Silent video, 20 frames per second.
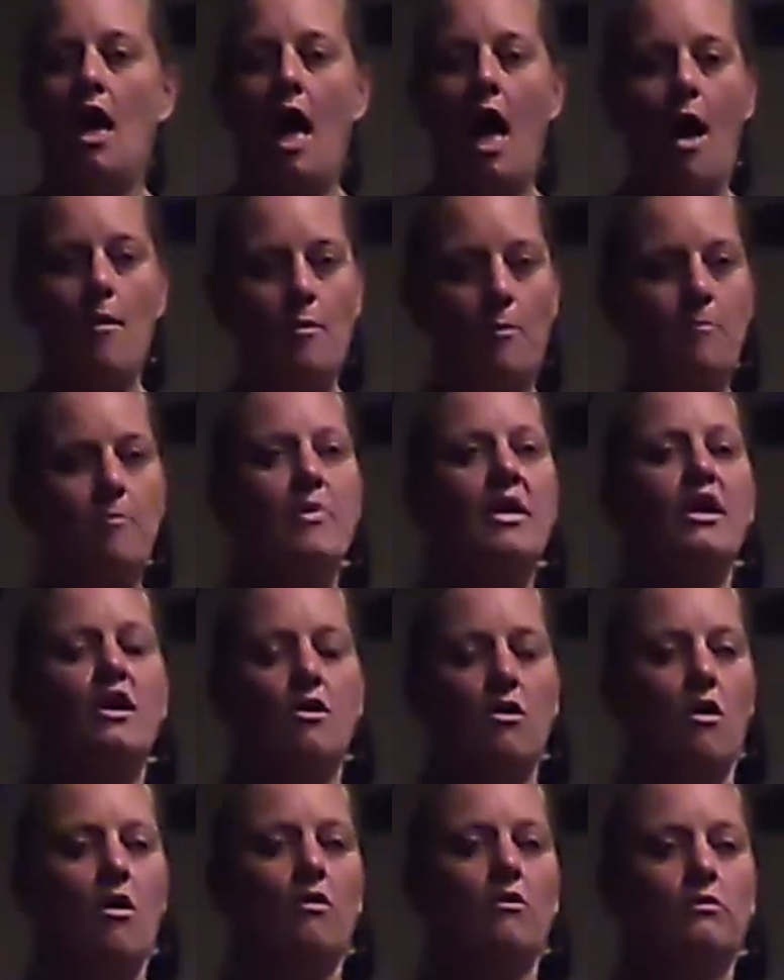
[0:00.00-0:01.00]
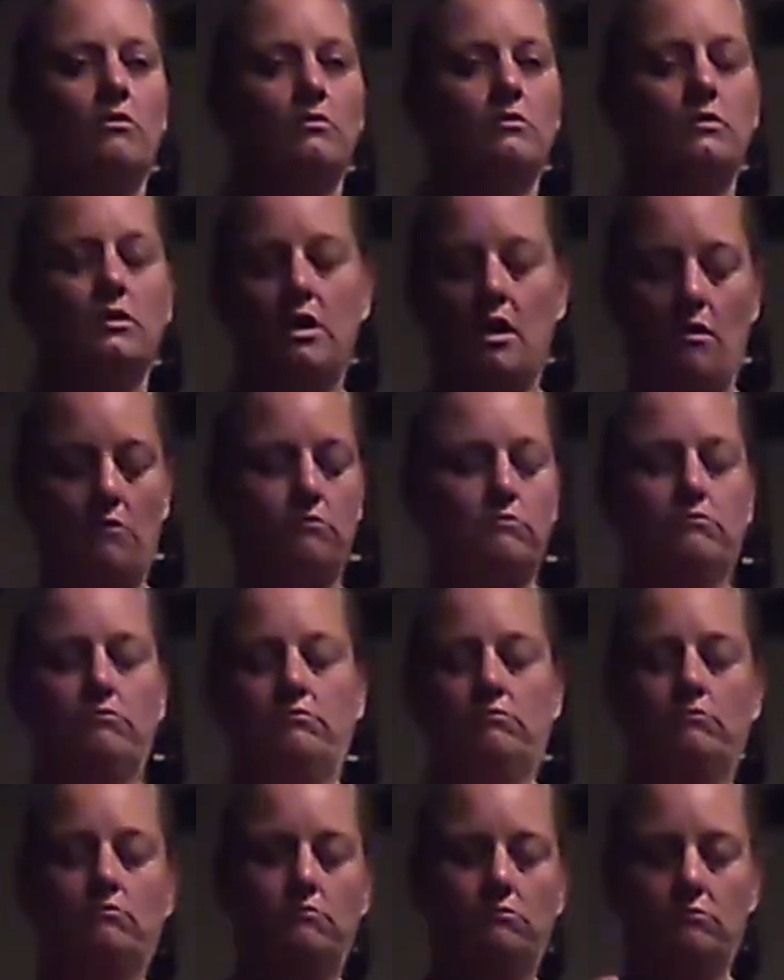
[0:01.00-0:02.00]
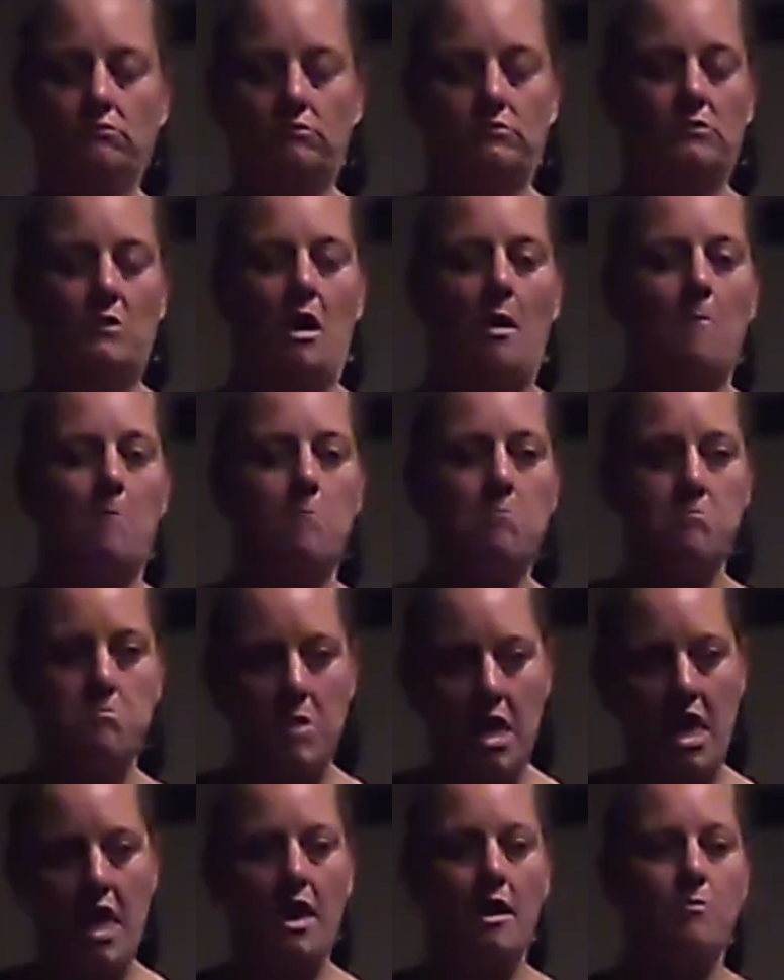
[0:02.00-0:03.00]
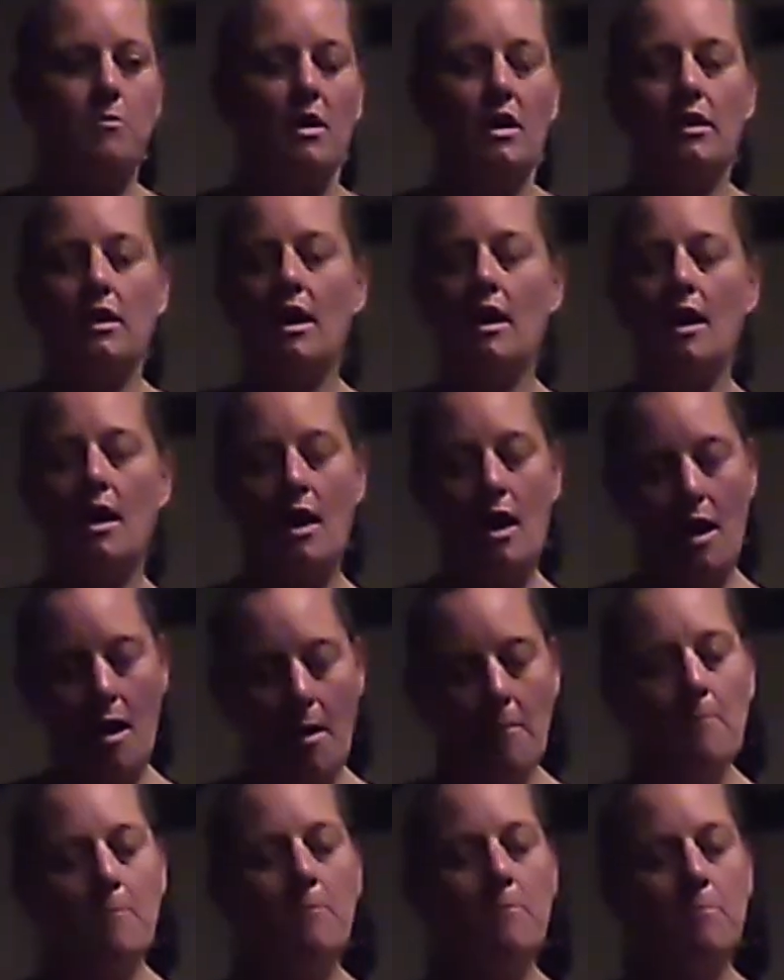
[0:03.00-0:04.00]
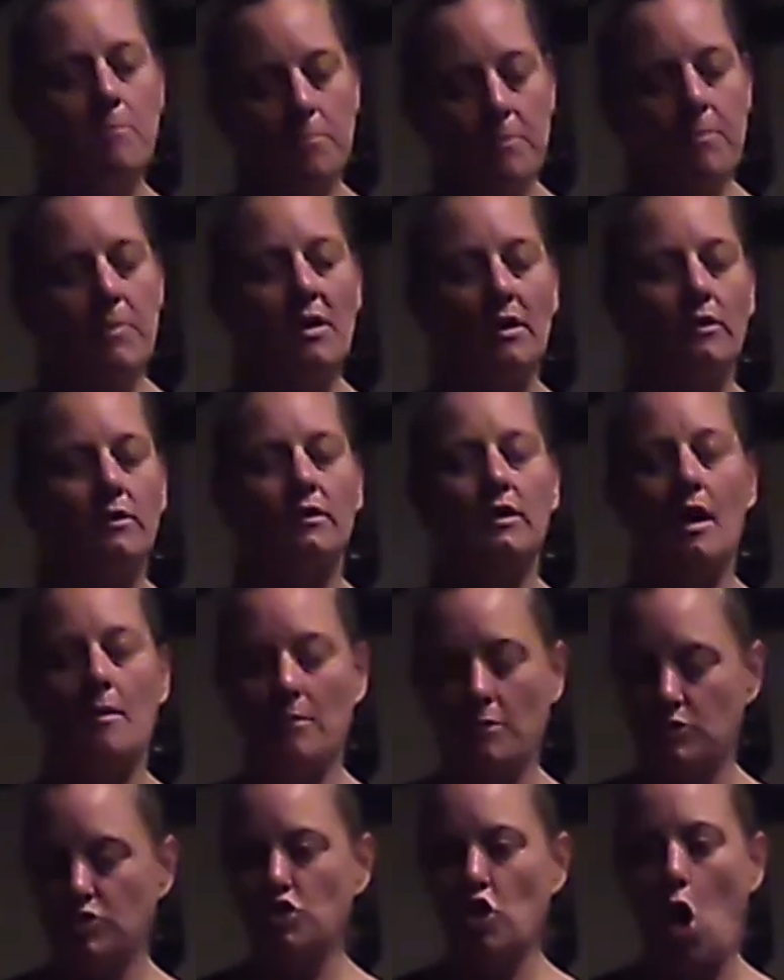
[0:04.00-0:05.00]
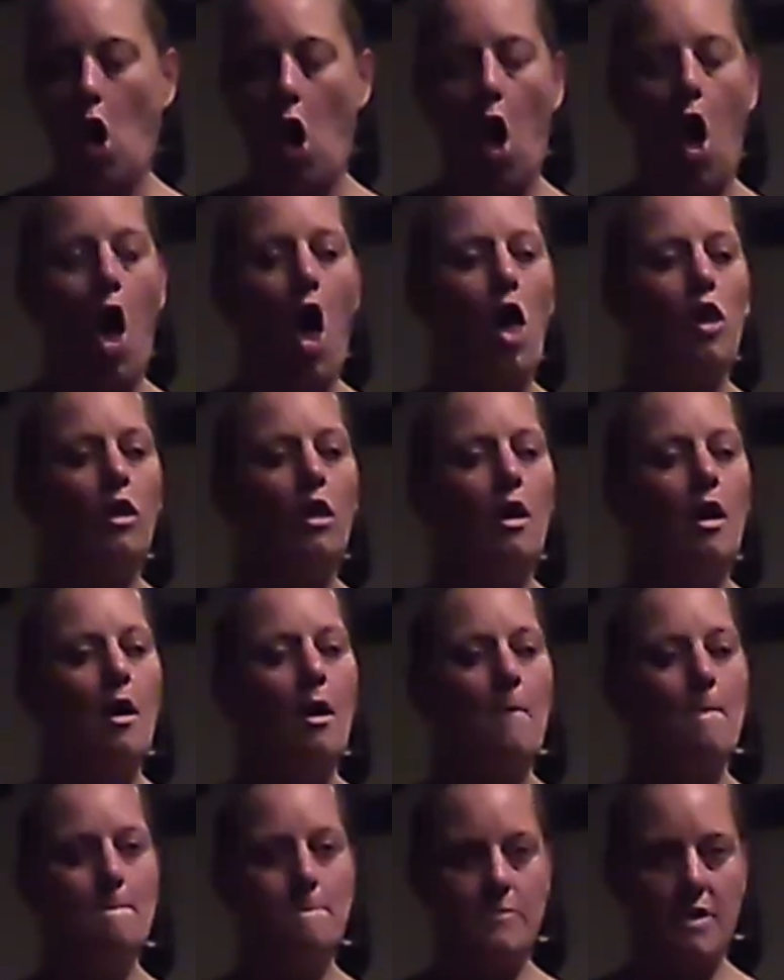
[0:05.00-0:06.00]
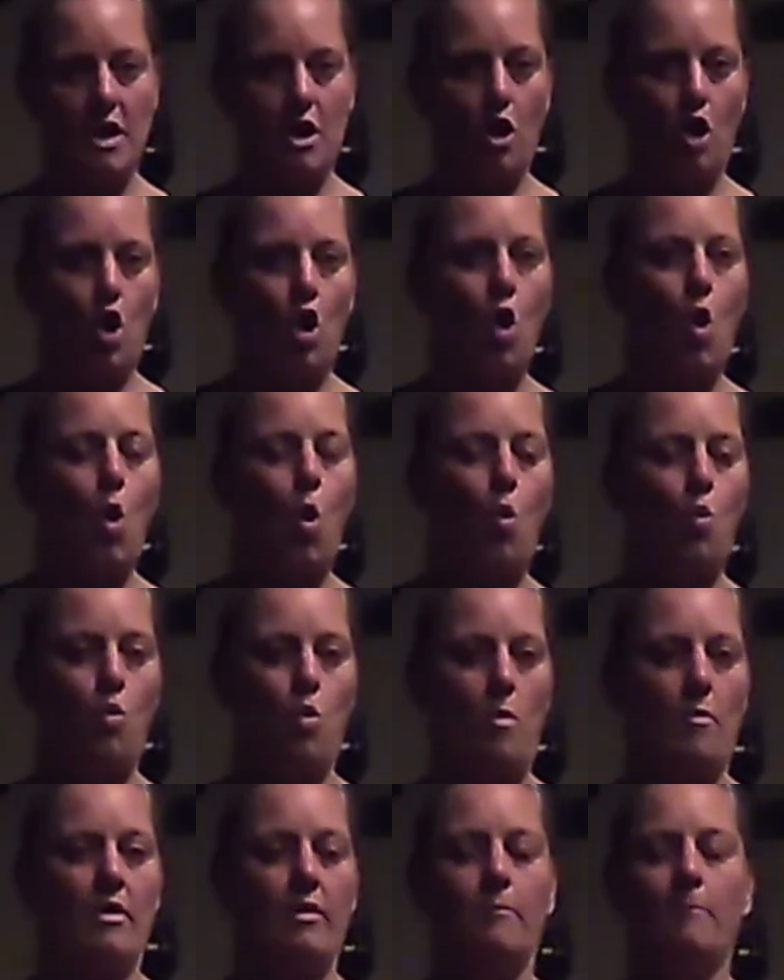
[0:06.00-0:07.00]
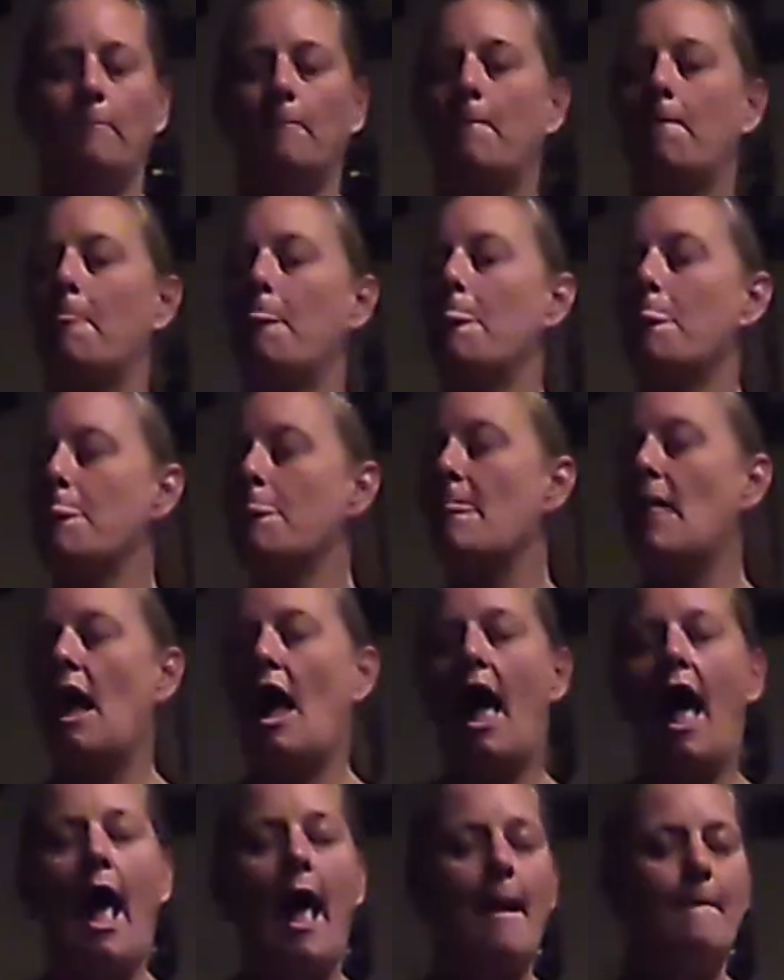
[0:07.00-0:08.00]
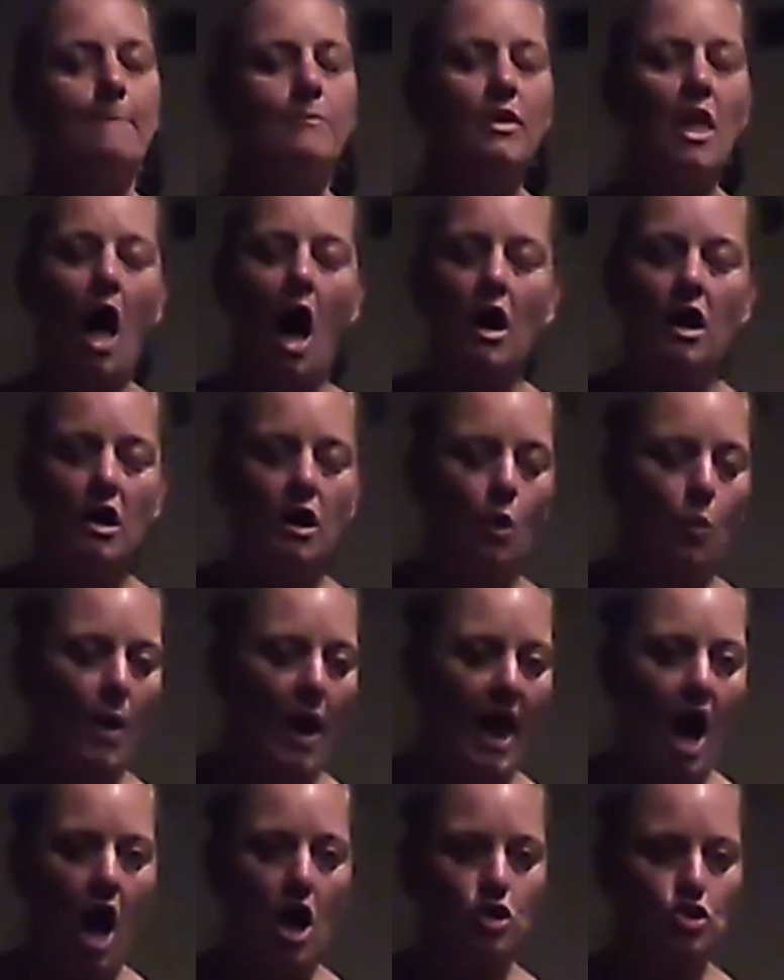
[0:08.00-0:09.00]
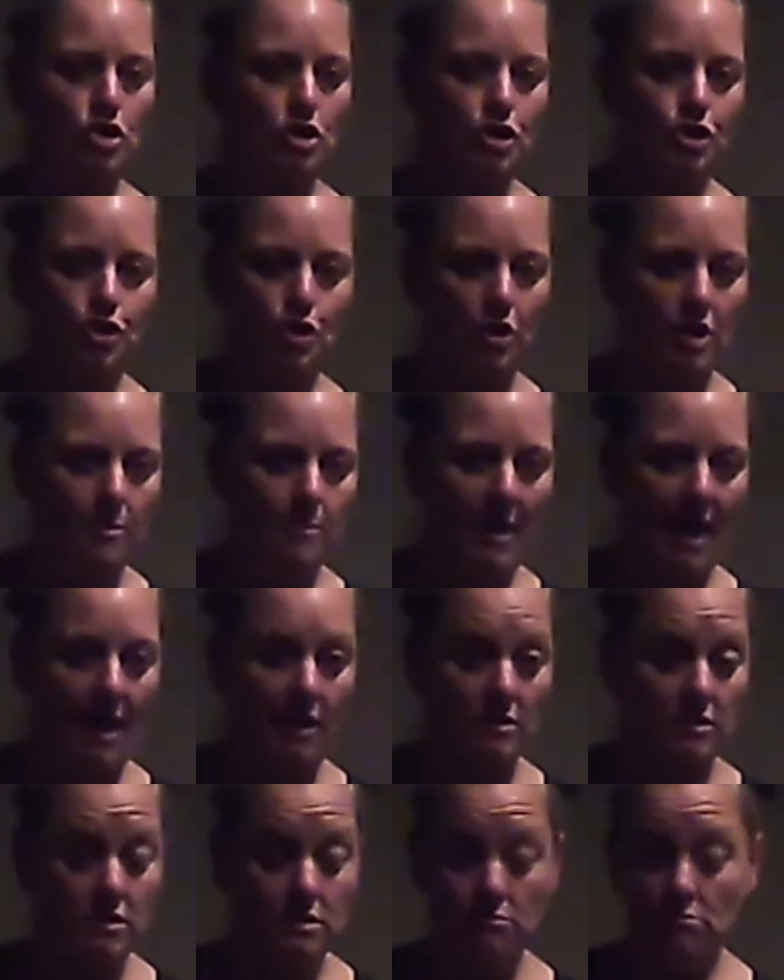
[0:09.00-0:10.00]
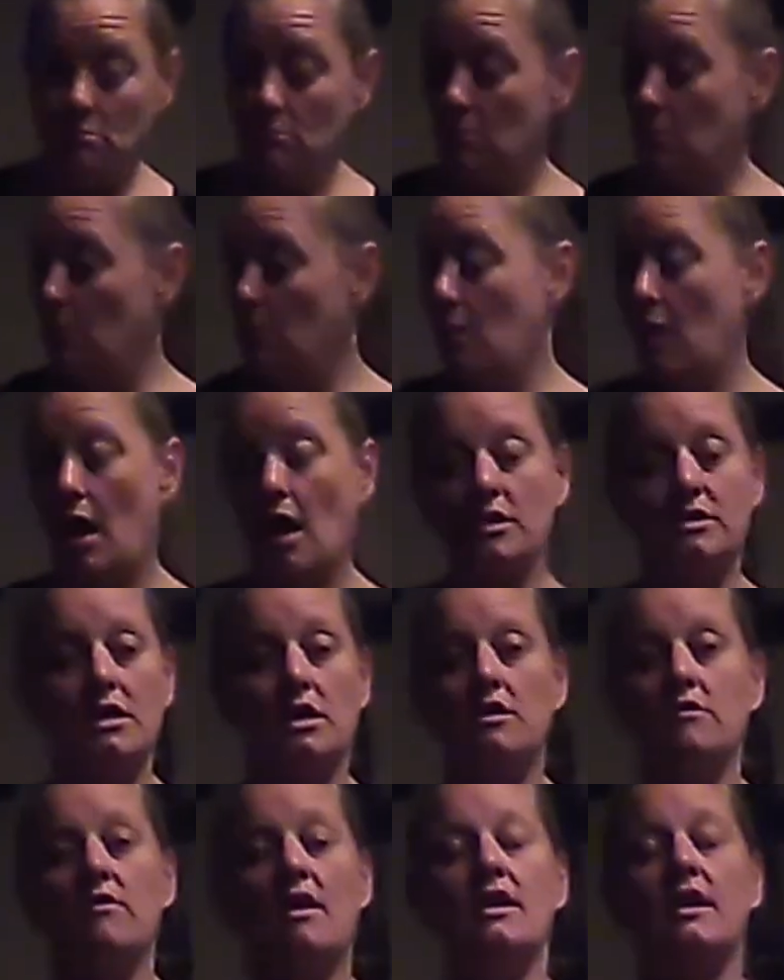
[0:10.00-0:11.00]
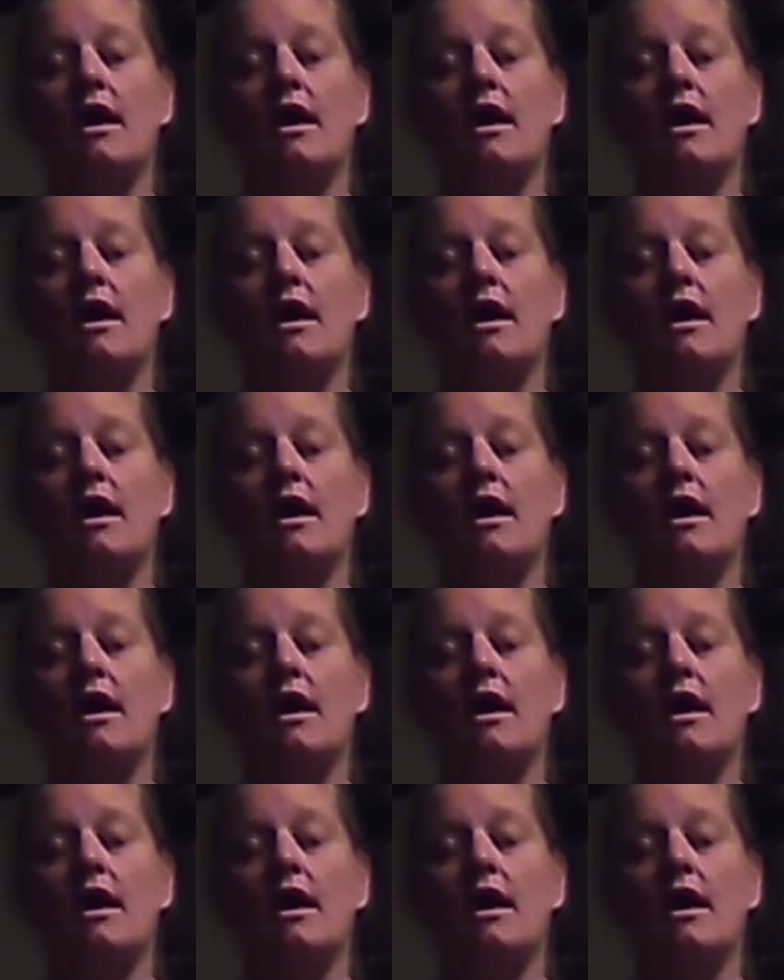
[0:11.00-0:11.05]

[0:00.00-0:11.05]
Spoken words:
I'm a big girl. You know, not big, but I'm built. I'm a tall, bigger woman. I am not going to weigh 130 pounds. I'll tell you right